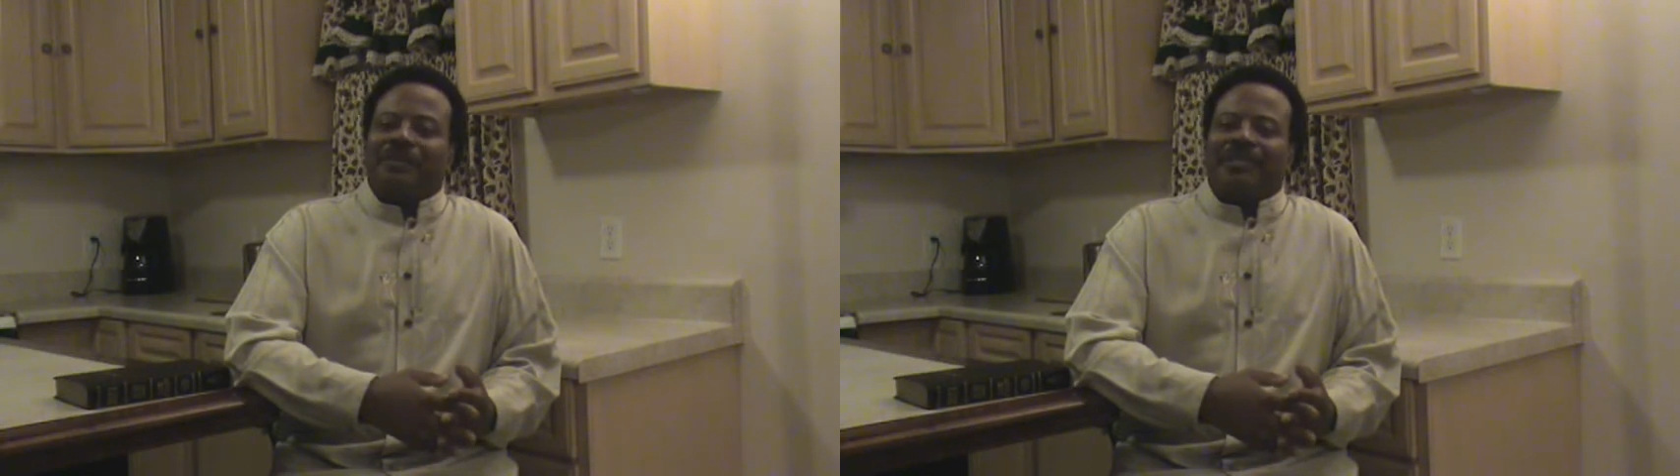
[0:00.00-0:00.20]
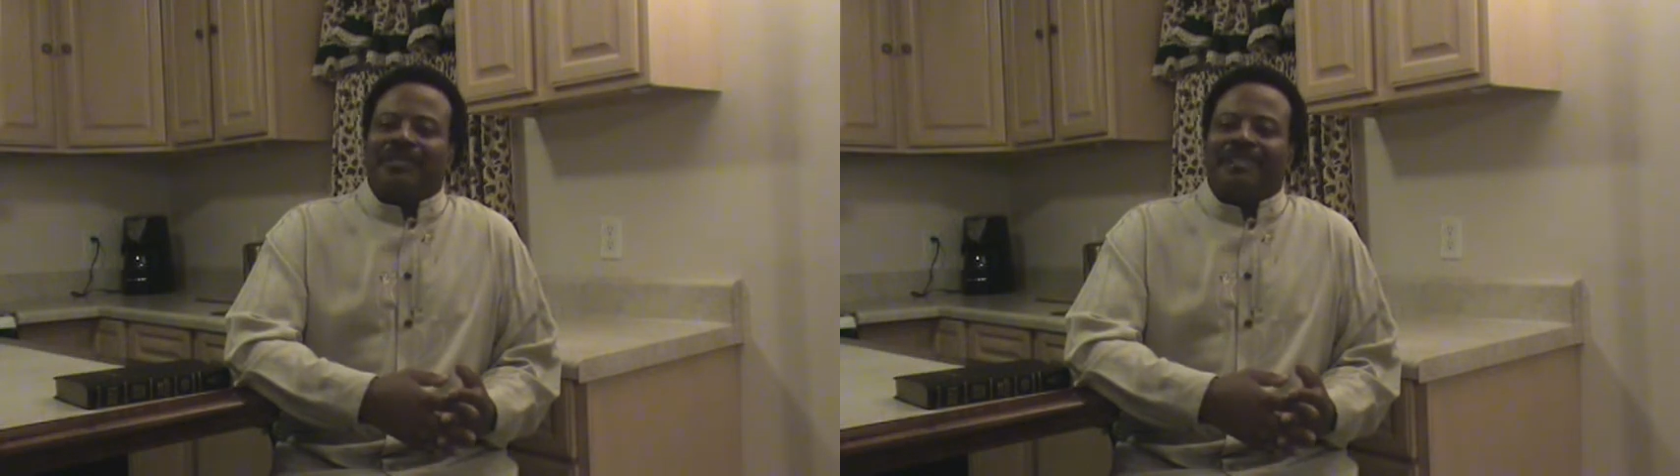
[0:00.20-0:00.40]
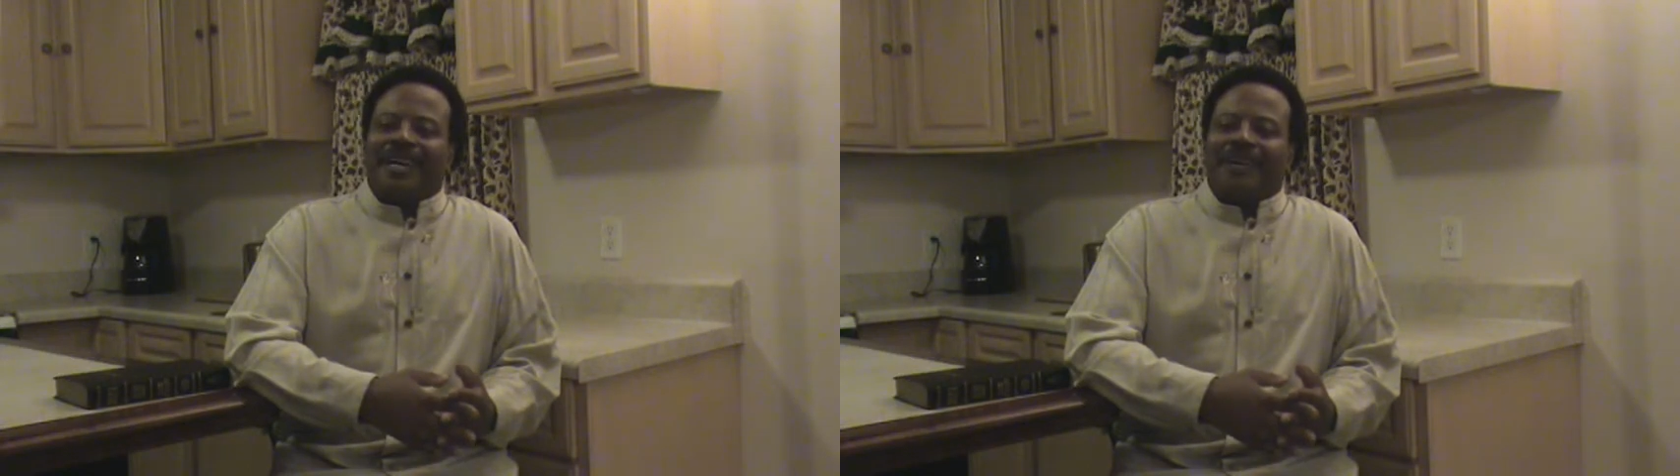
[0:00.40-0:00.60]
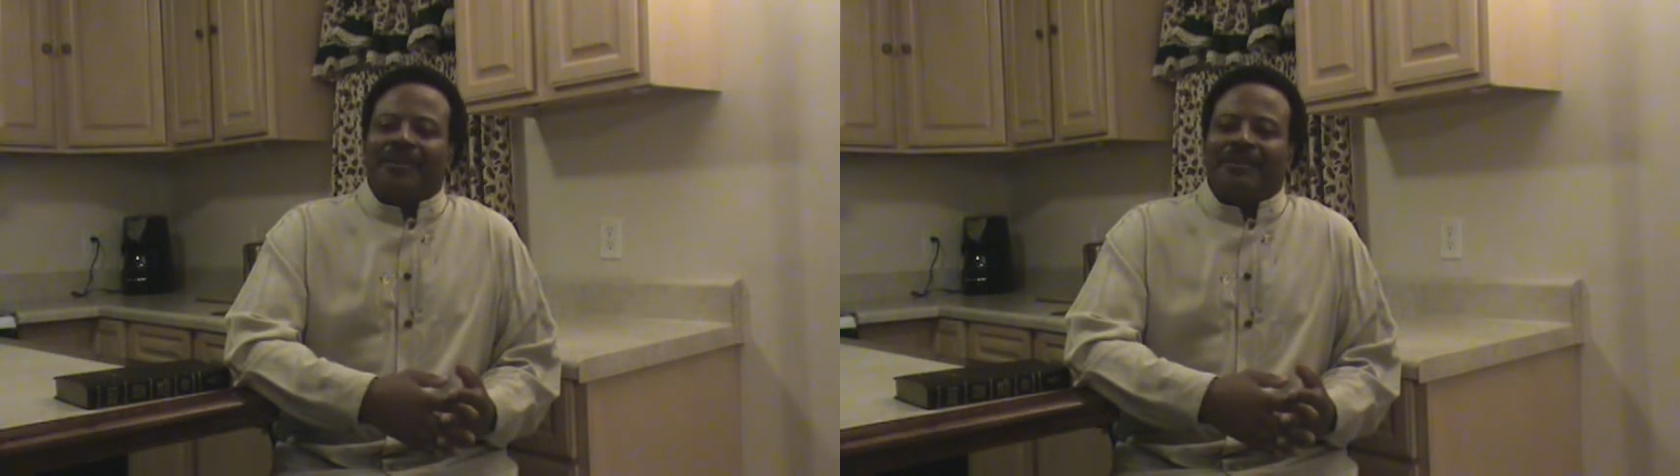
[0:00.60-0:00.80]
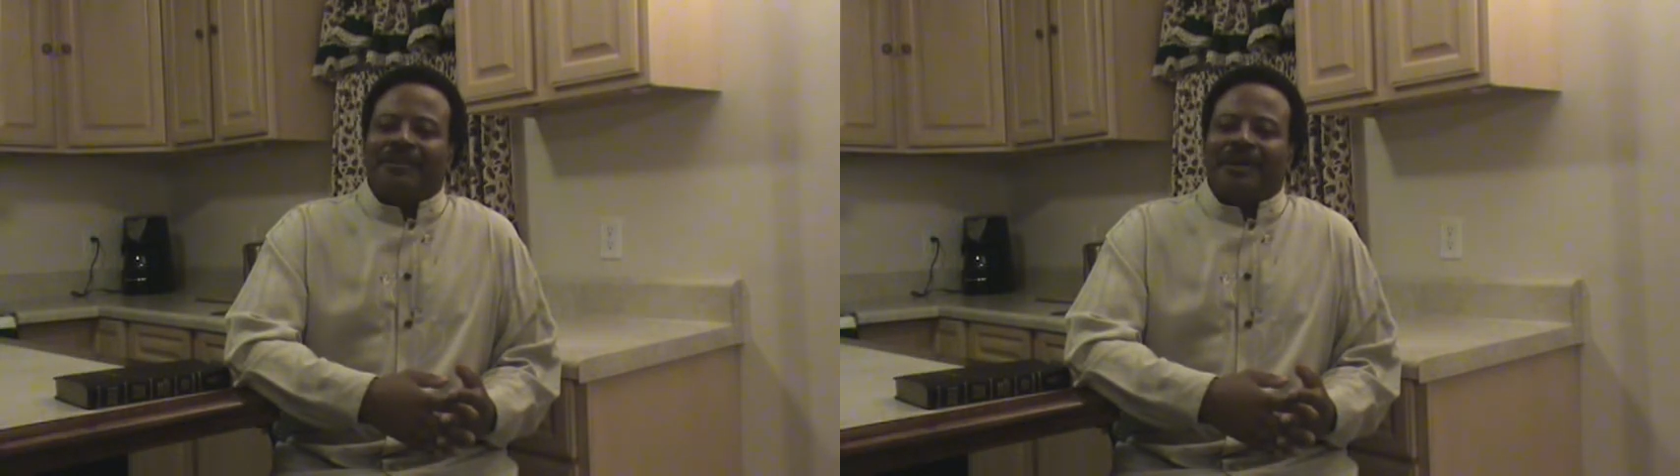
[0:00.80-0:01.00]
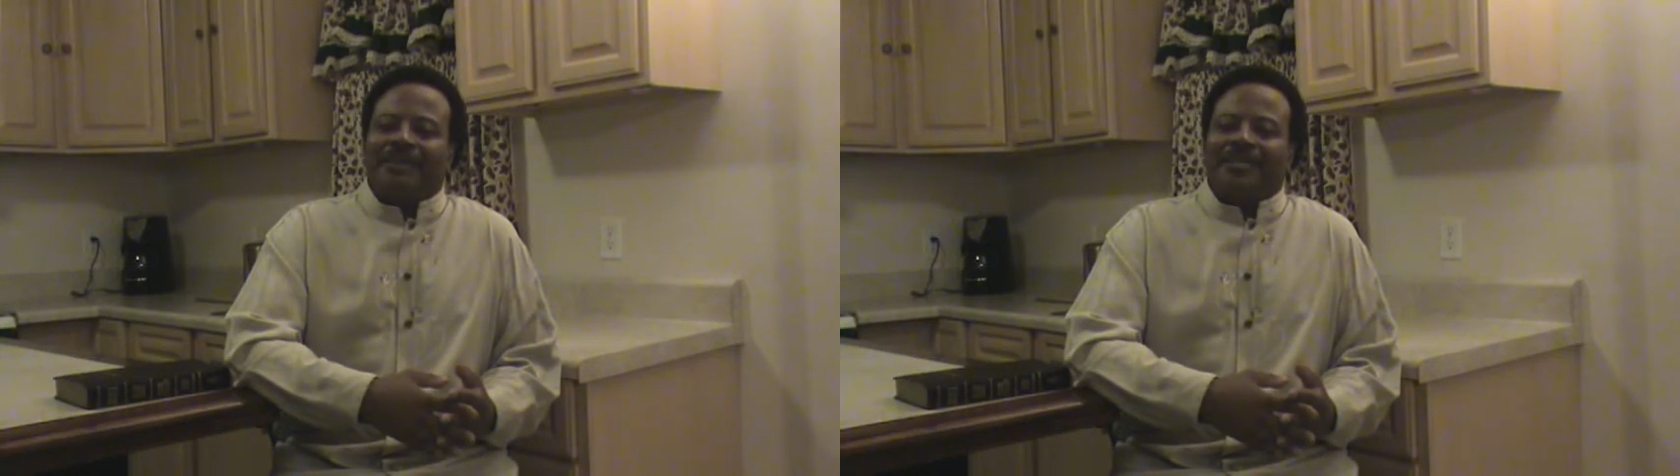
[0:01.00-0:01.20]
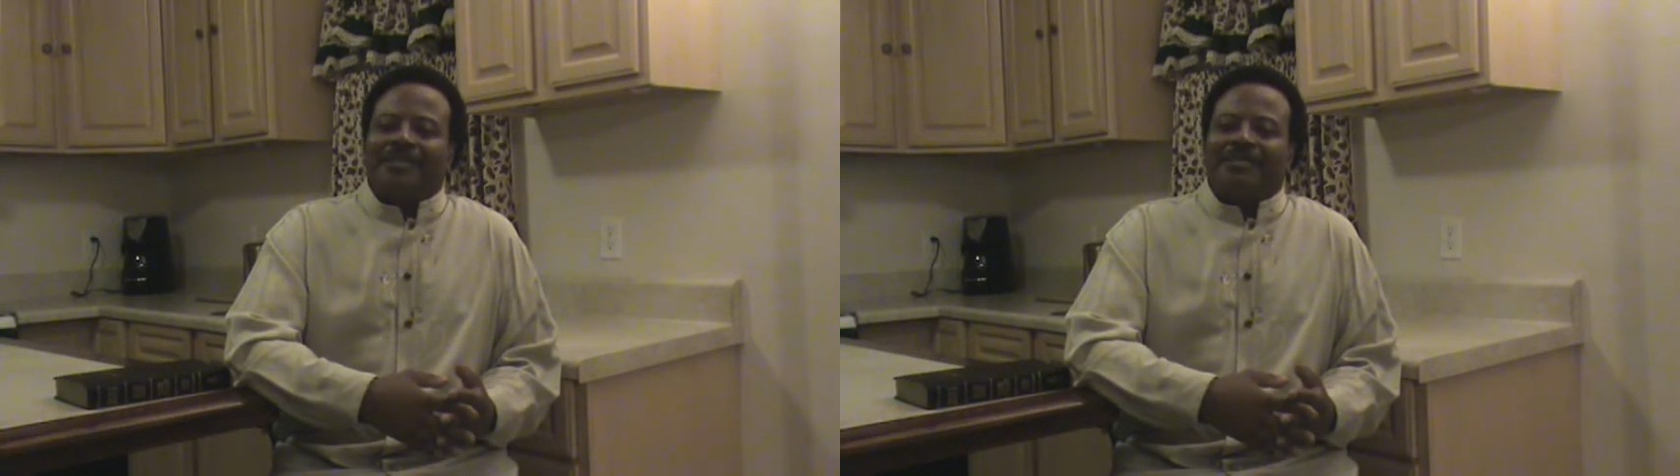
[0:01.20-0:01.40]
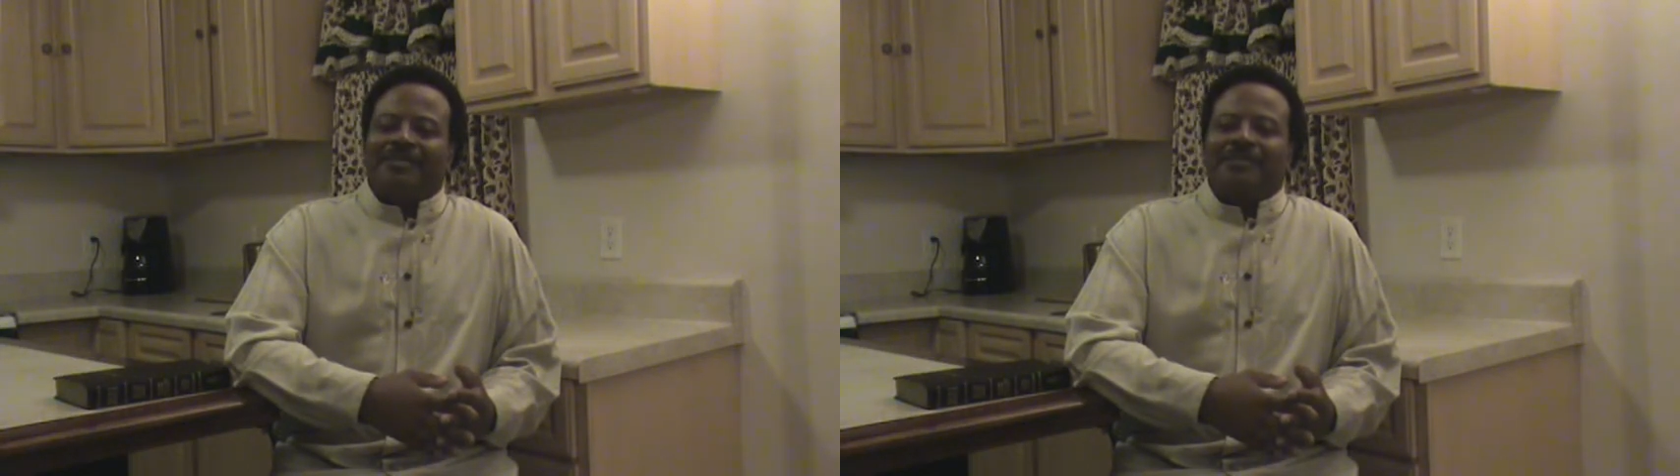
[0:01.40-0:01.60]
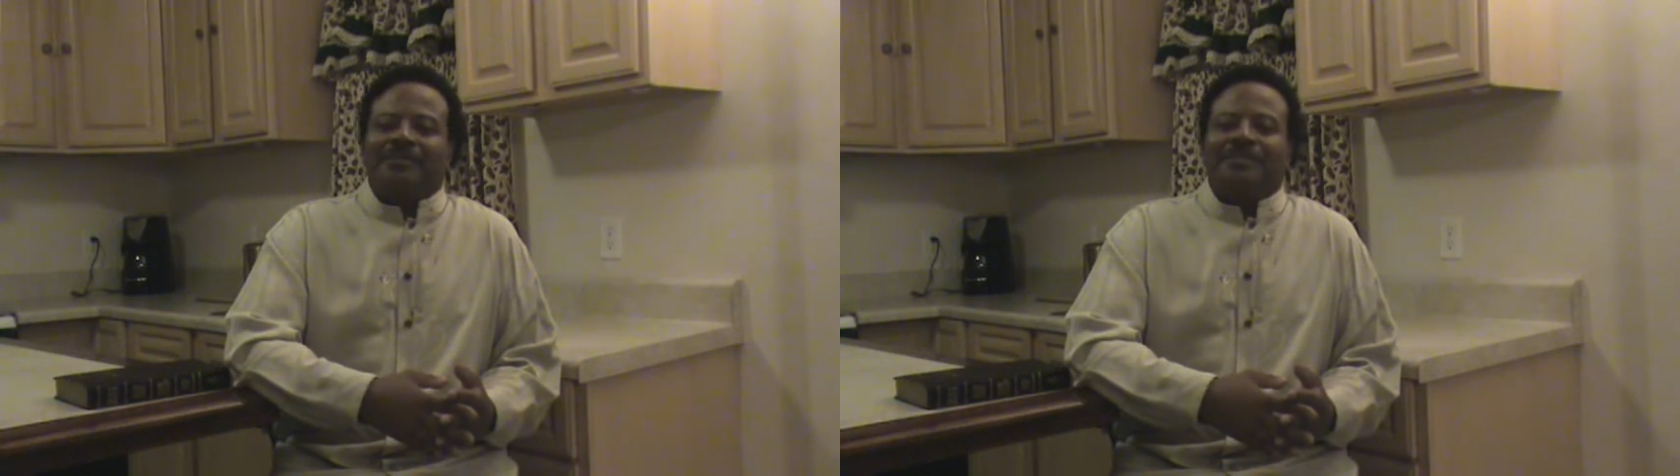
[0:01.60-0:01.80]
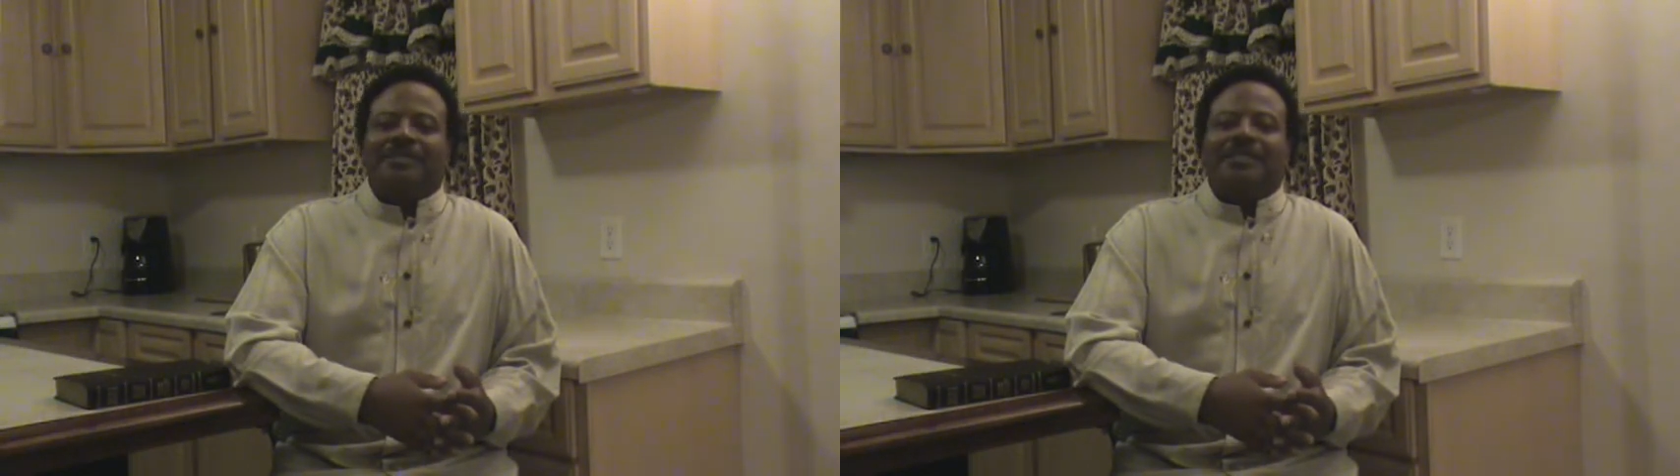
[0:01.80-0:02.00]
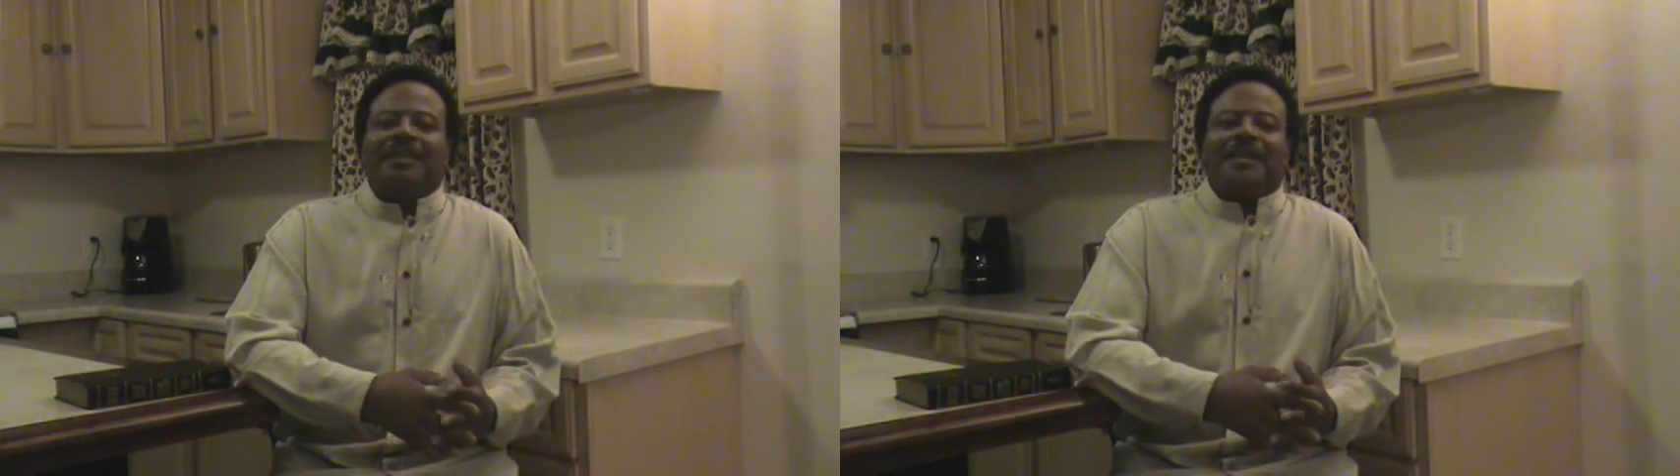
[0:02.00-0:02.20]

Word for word: on there are not all about dating services.